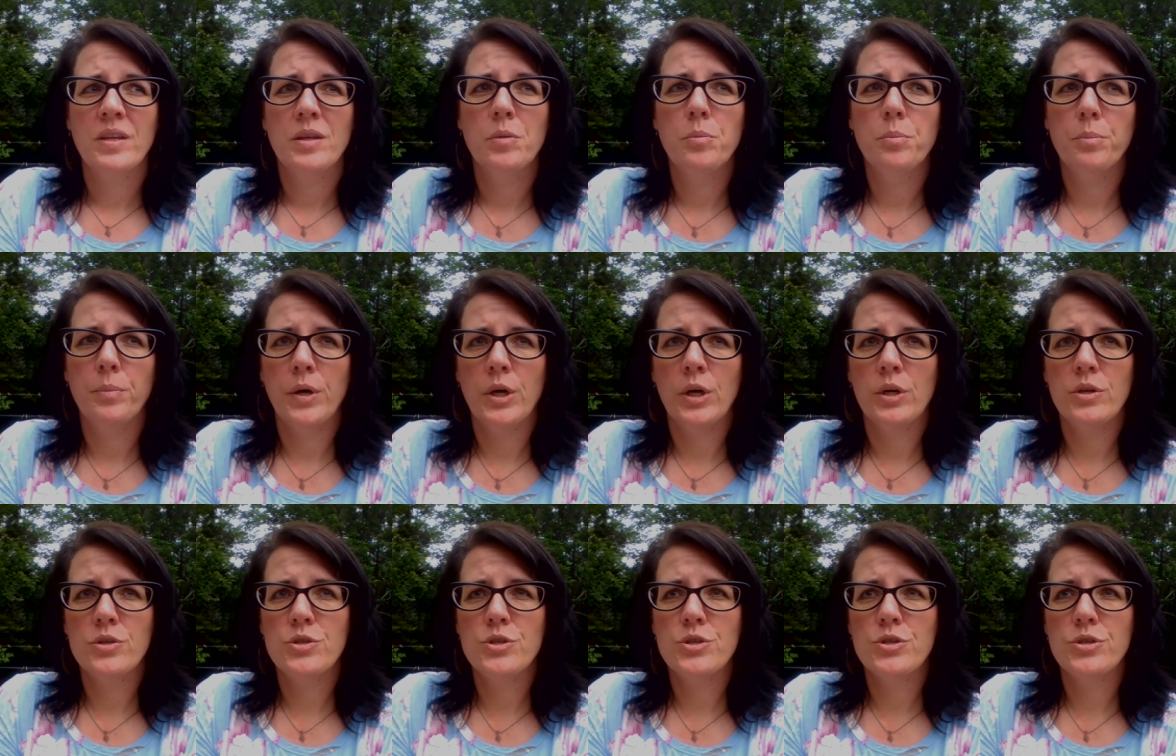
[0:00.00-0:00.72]

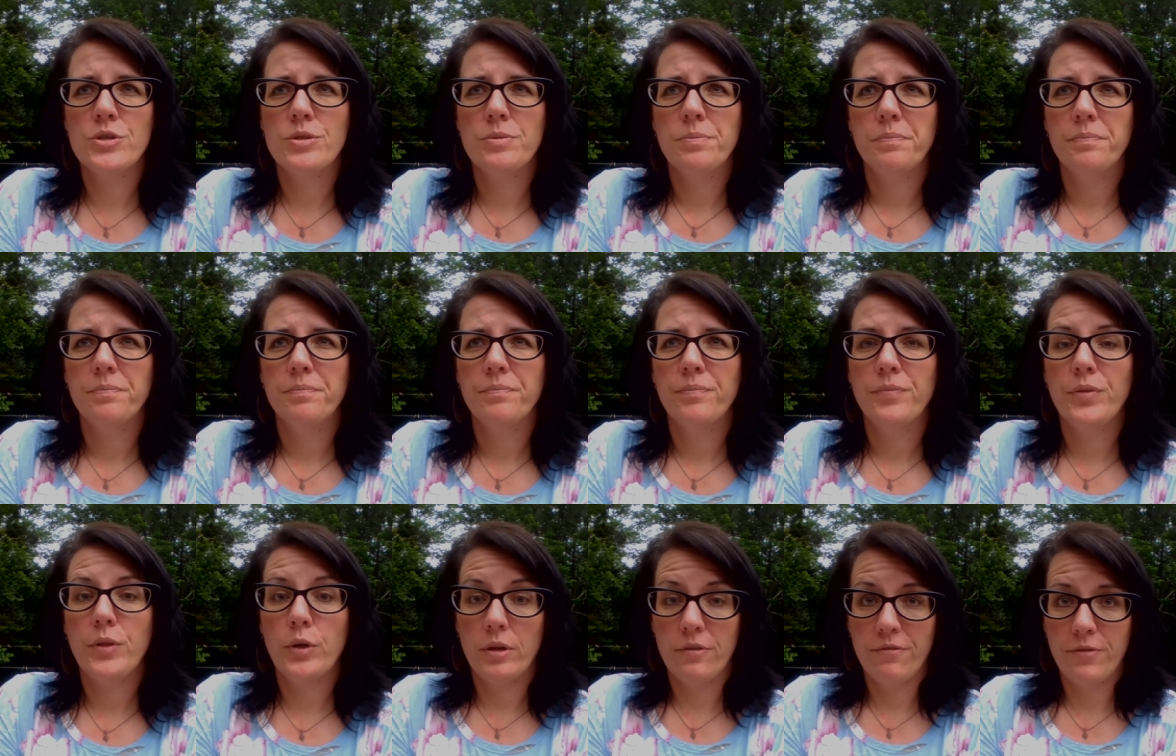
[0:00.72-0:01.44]
March
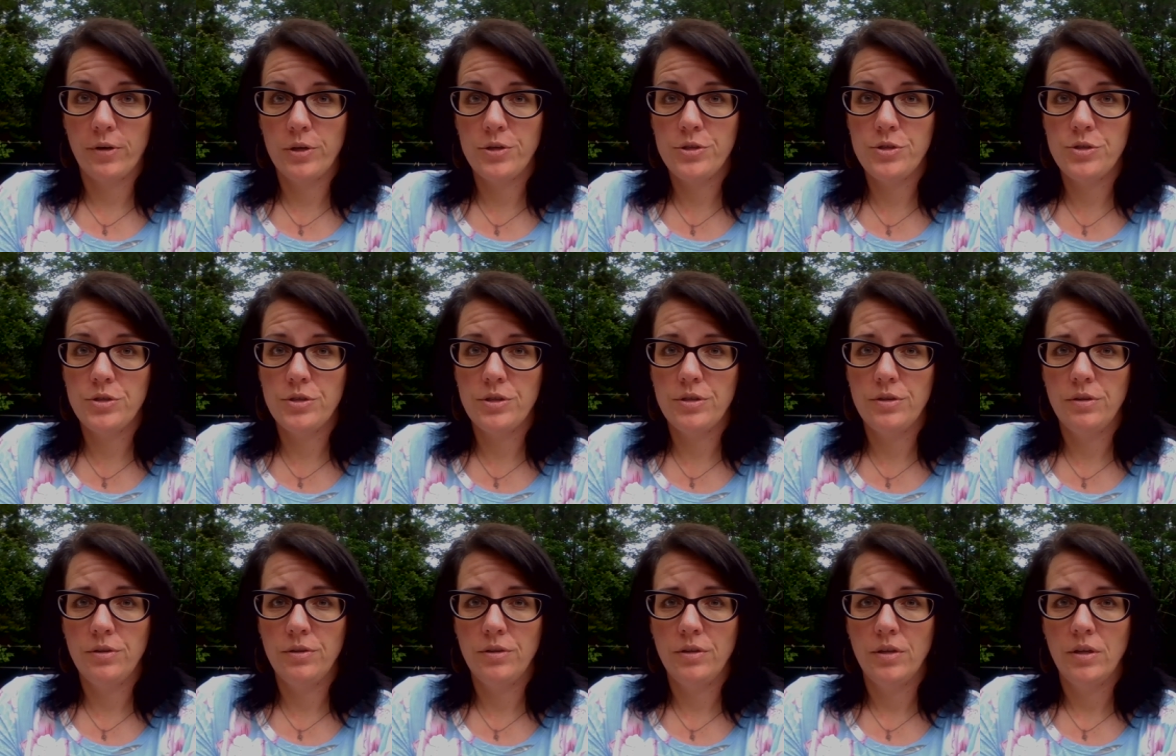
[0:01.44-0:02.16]
31st,
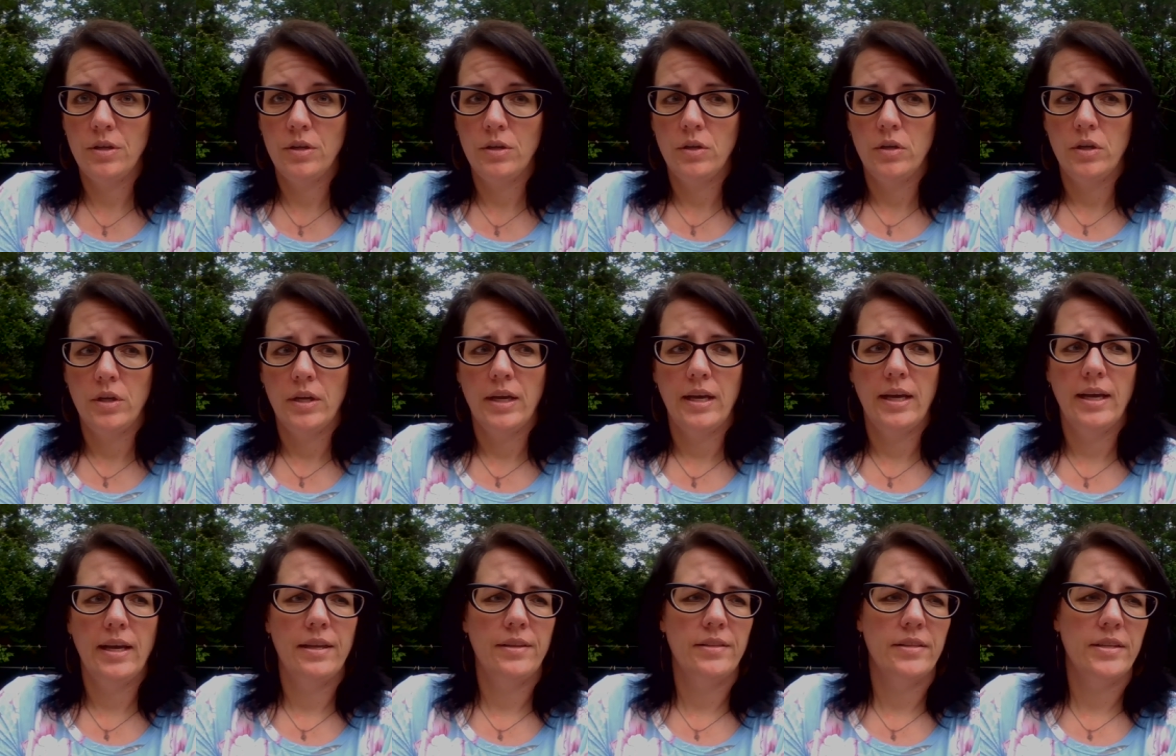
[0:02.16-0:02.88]

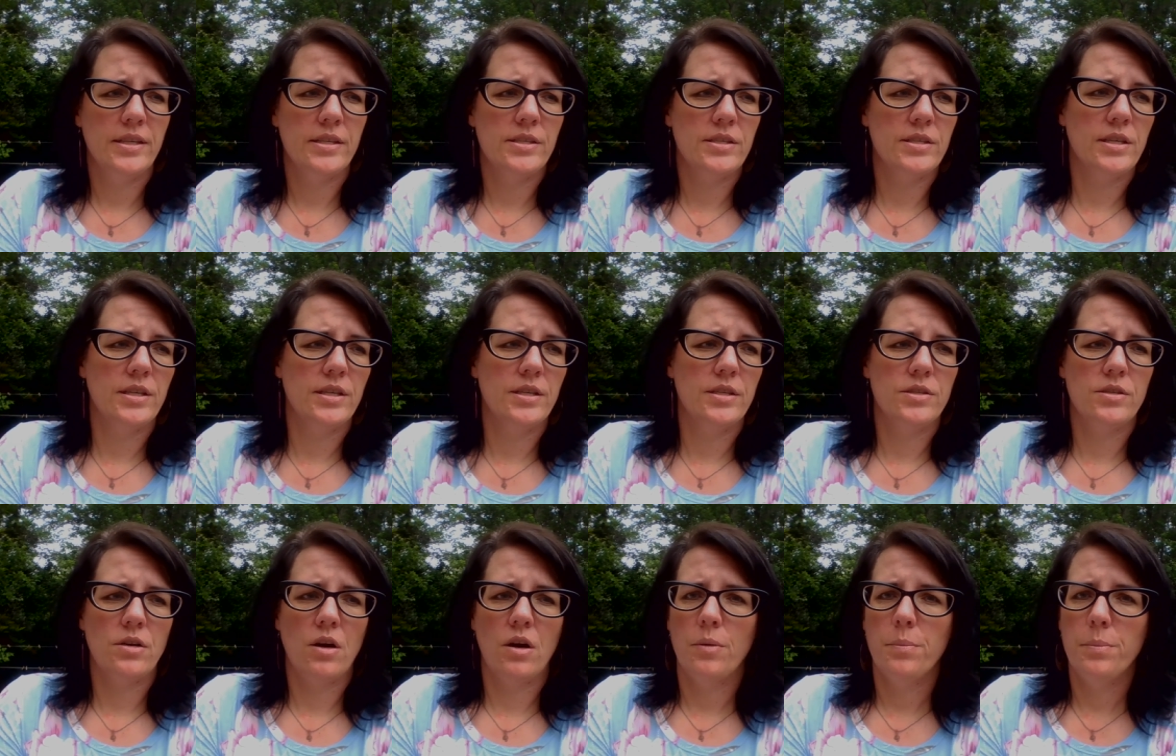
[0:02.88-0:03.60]
and this
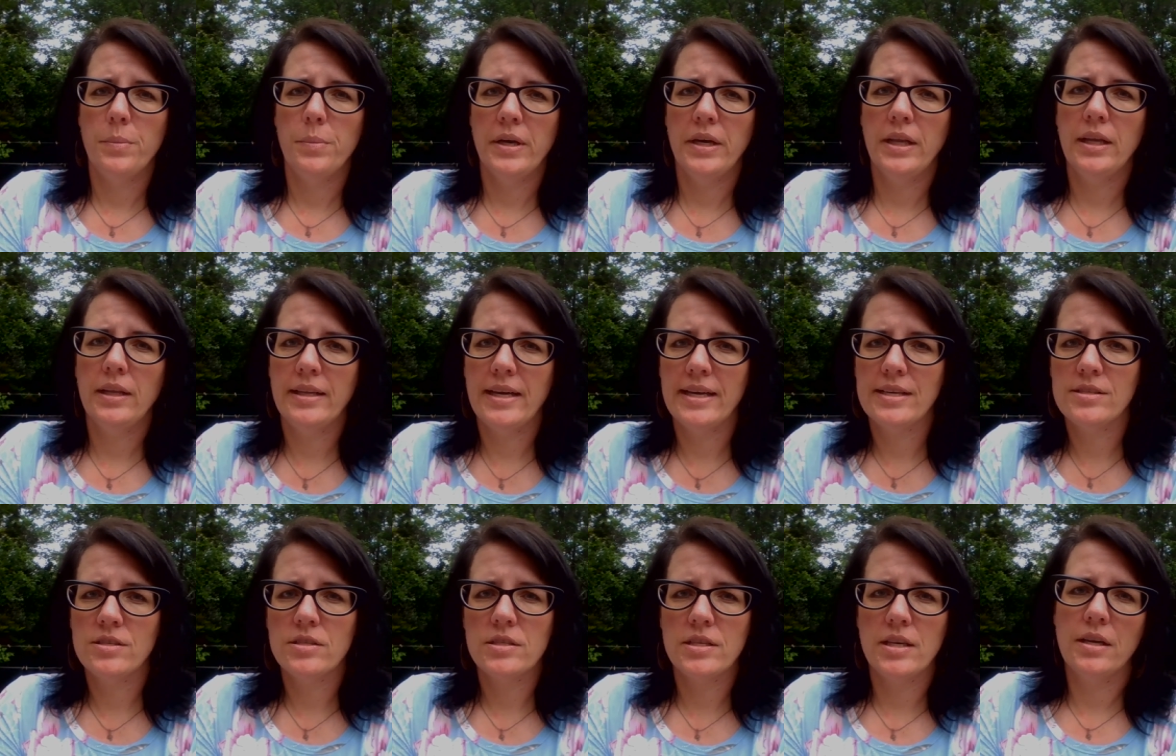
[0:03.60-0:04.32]
is our mini
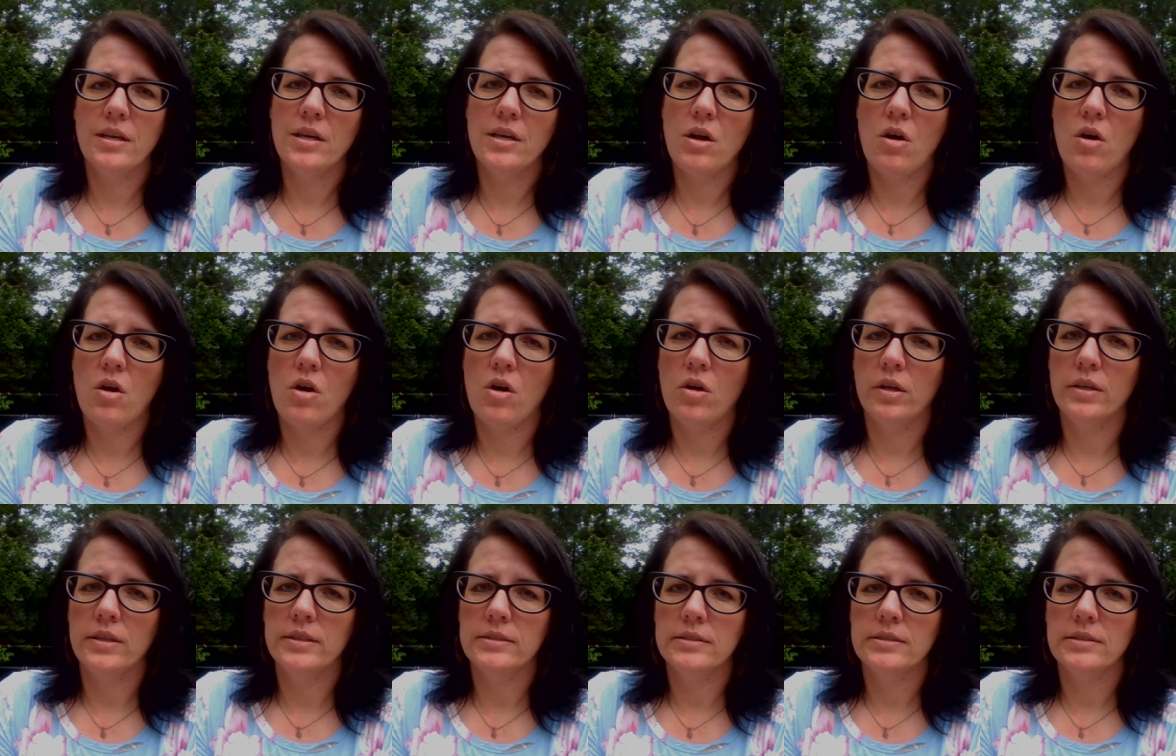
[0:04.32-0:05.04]
lesson
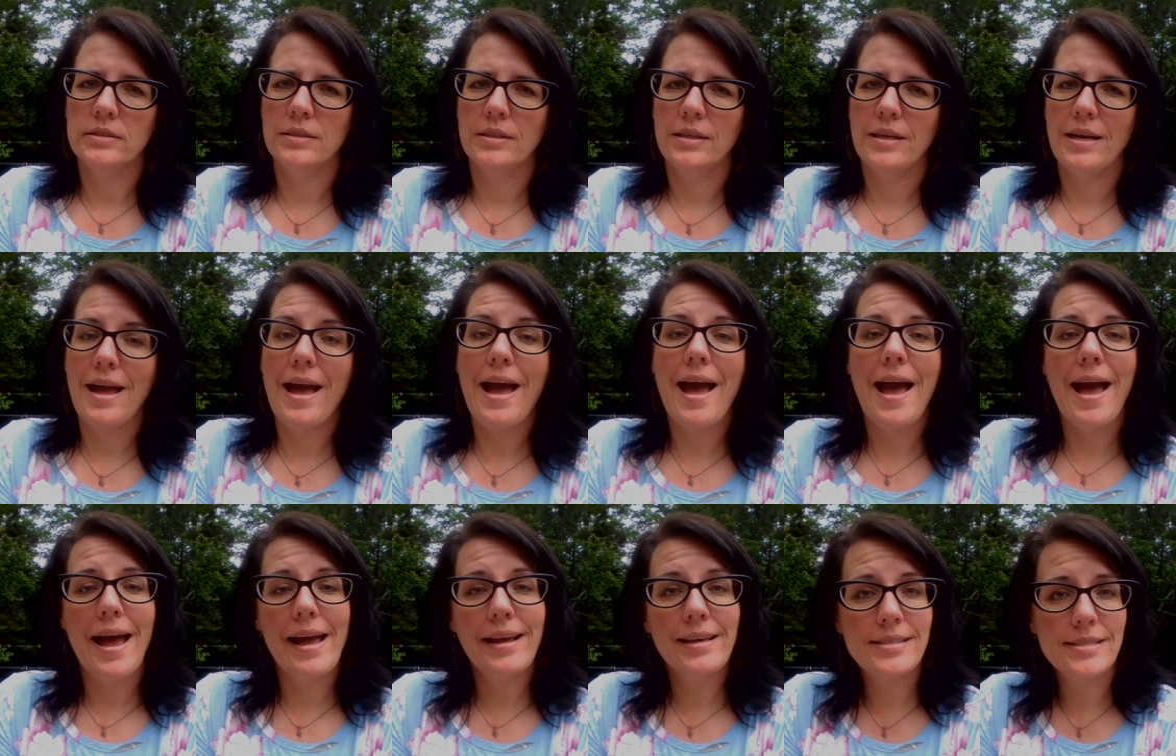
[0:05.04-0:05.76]
on
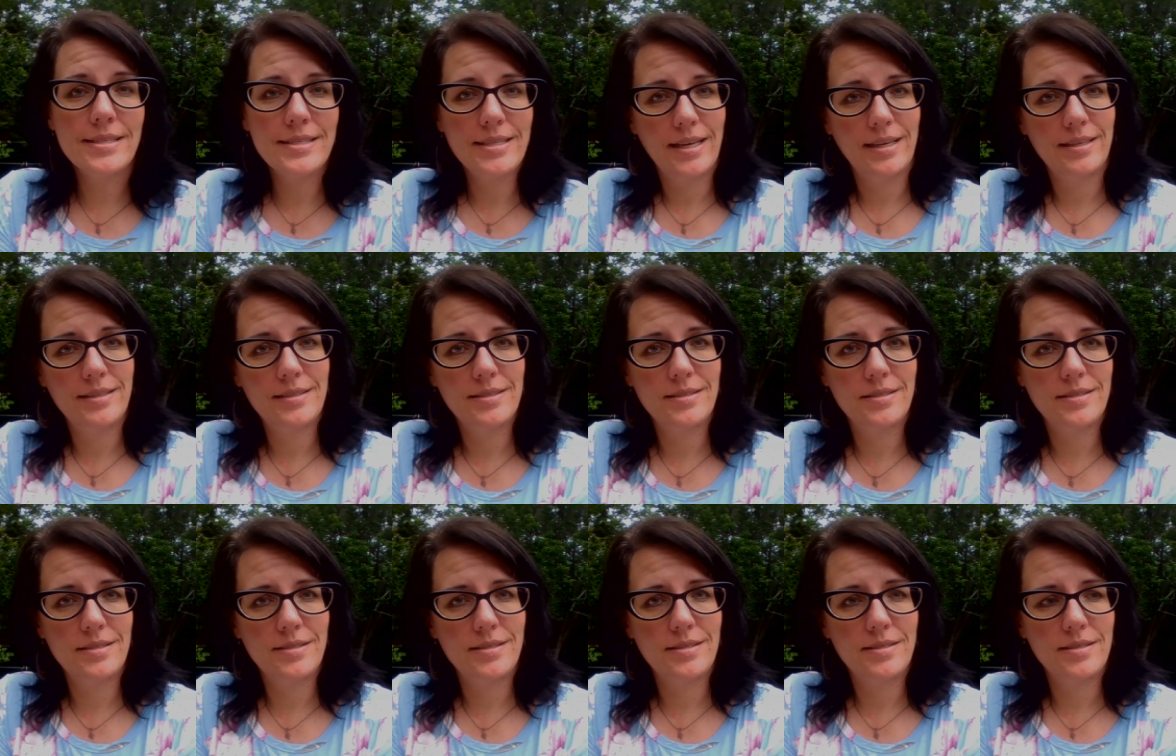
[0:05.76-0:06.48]

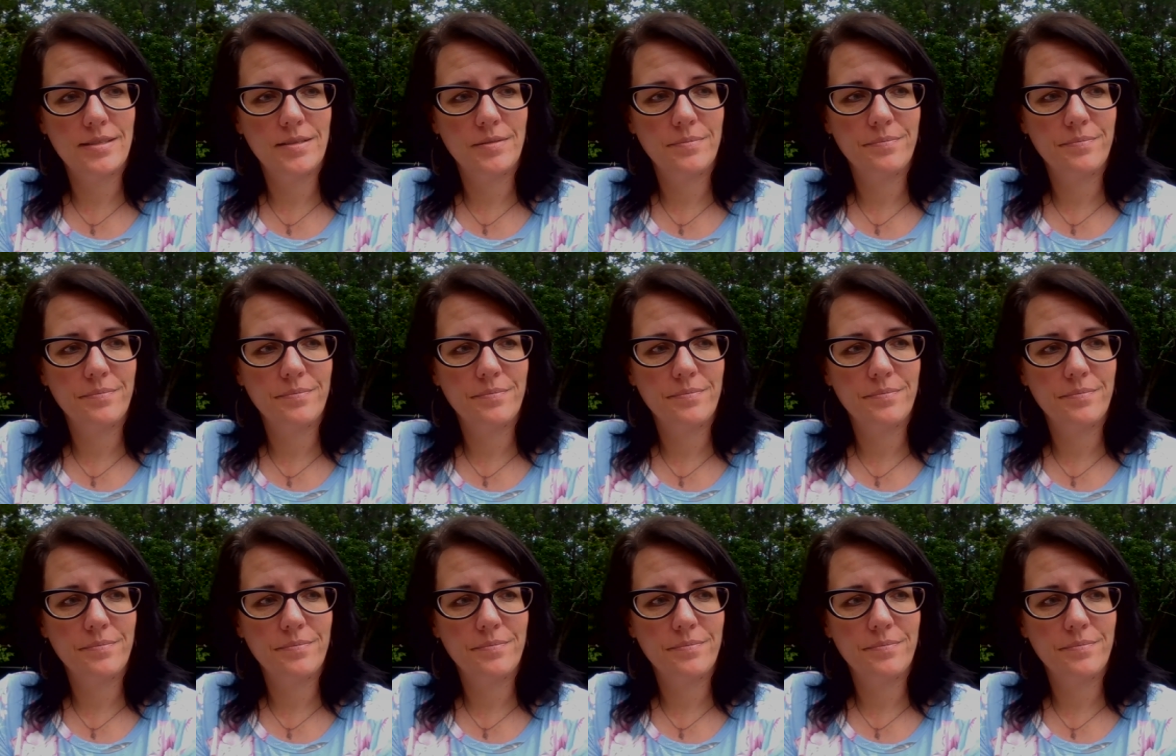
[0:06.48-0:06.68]
accents.